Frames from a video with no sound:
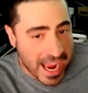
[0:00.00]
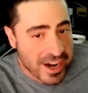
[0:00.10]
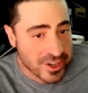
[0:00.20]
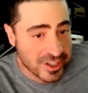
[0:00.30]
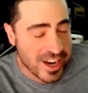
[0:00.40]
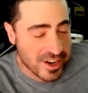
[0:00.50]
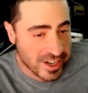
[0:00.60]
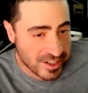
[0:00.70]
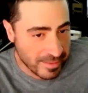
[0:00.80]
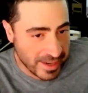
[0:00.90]
understand your
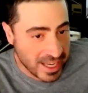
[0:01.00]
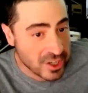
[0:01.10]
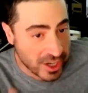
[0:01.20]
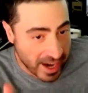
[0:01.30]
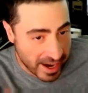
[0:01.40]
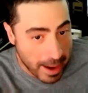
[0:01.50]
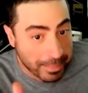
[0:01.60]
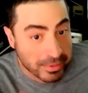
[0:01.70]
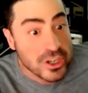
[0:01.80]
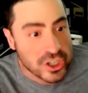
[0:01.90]
determination and I
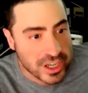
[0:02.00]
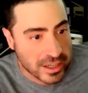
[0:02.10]
appreciate